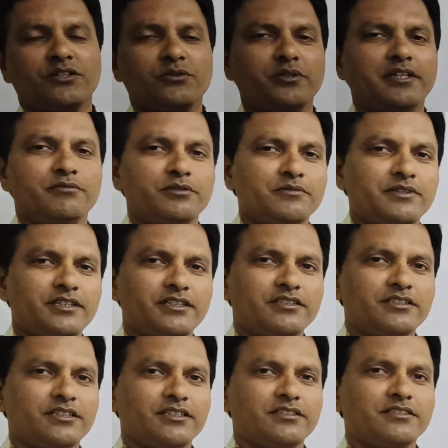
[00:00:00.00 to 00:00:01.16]
Today we will
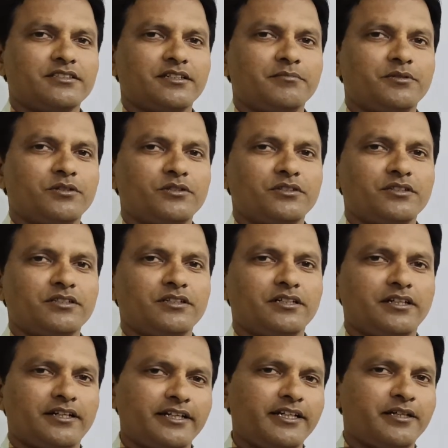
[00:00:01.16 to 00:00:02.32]
discuss about
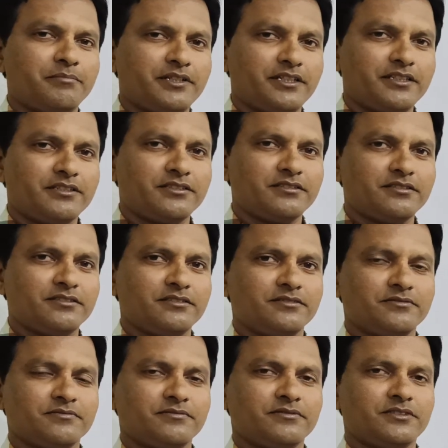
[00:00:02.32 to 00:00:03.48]
ray optics.
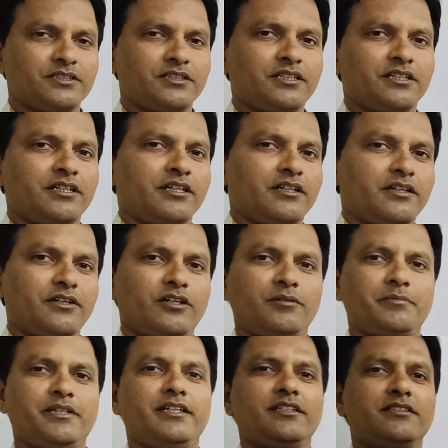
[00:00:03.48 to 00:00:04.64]
Ray
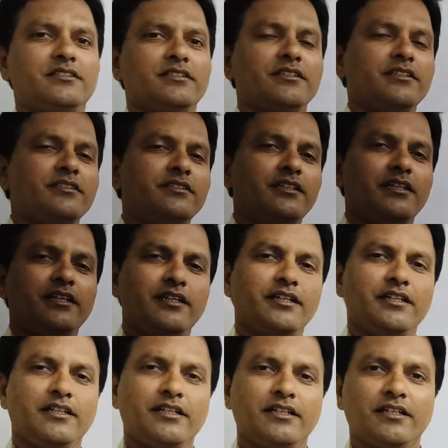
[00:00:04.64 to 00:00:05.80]
optics is a
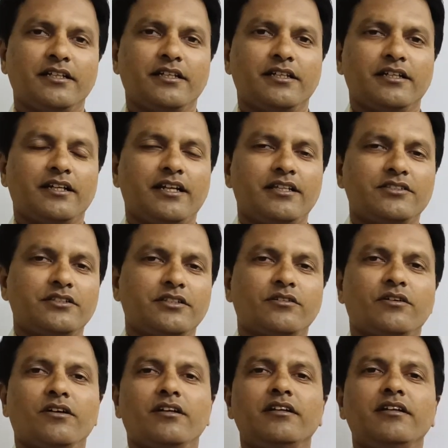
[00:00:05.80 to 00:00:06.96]
lesson
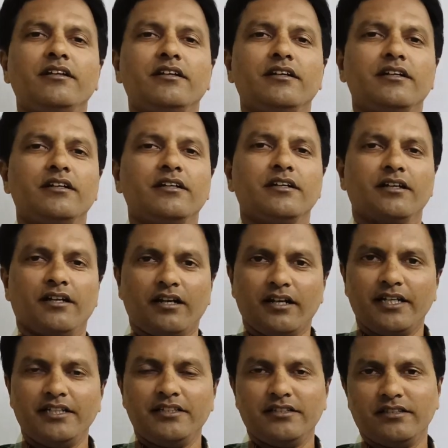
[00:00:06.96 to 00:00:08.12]
on
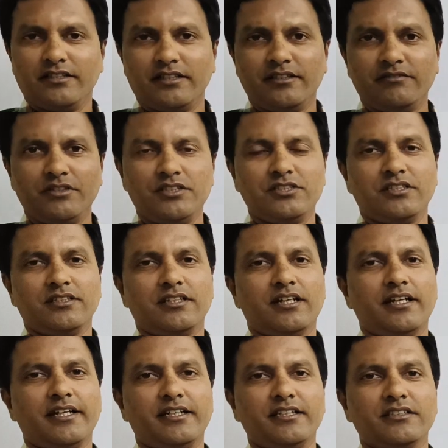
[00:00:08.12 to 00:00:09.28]
light in which the
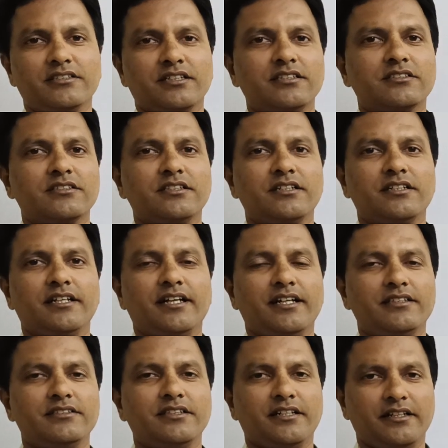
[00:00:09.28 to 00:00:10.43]
light is considered
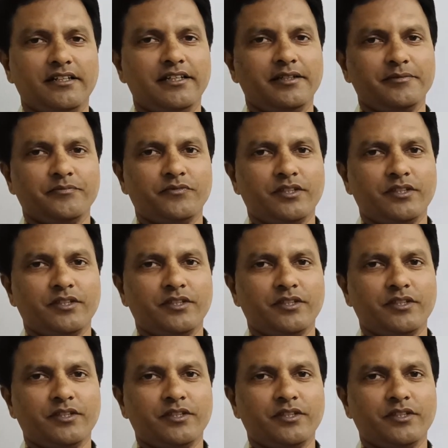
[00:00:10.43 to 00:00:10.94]
as a ray.